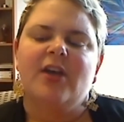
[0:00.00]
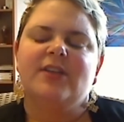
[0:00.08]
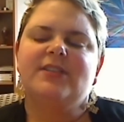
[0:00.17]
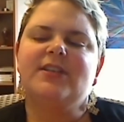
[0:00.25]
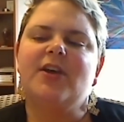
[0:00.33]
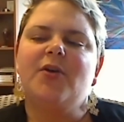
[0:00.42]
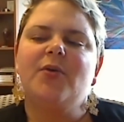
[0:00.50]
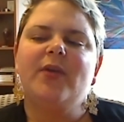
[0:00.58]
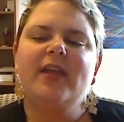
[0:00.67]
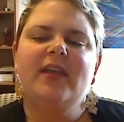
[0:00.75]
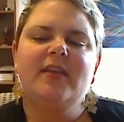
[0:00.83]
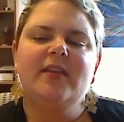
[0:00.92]
So
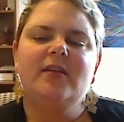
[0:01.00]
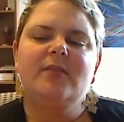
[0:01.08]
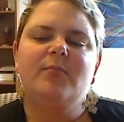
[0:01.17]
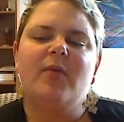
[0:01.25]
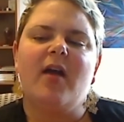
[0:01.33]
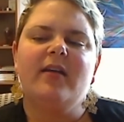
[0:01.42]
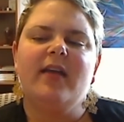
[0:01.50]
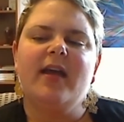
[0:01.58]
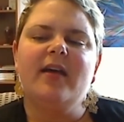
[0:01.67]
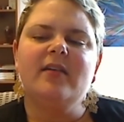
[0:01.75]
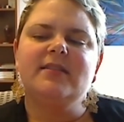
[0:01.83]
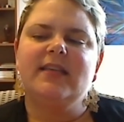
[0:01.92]
in Proc
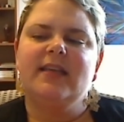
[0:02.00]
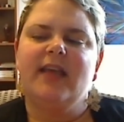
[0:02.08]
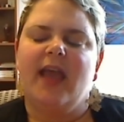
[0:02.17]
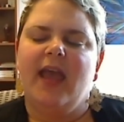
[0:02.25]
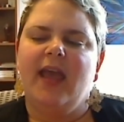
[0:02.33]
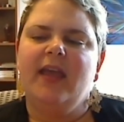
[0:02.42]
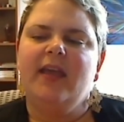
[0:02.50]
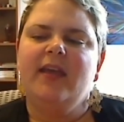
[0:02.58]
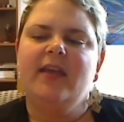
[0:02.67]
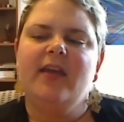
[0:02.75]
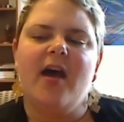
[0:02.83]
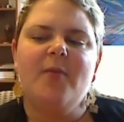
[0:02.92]

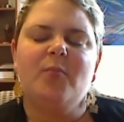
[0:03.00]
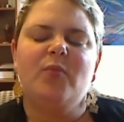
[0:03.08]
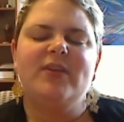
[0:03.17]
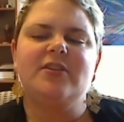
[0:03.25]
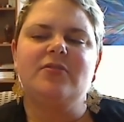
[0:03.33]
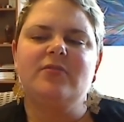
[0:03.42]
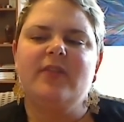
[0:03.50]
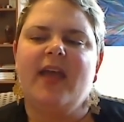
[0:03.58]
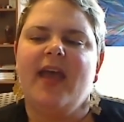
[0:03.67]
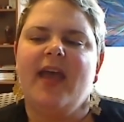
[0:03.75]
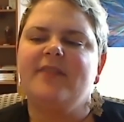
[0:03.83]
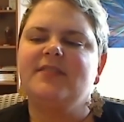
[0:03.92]
LTA, we don't
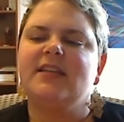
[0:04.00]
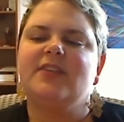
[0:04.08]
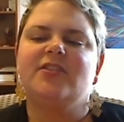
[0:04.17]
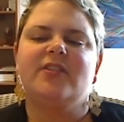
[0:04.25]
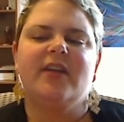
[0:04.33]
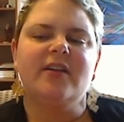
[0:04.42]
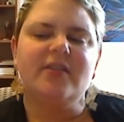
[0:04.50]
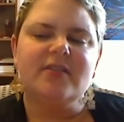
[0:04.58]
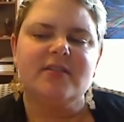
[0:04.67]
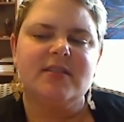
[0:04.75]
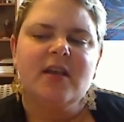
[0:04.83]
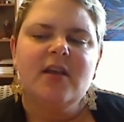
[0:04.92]
have standard
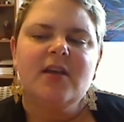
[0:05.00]
errors.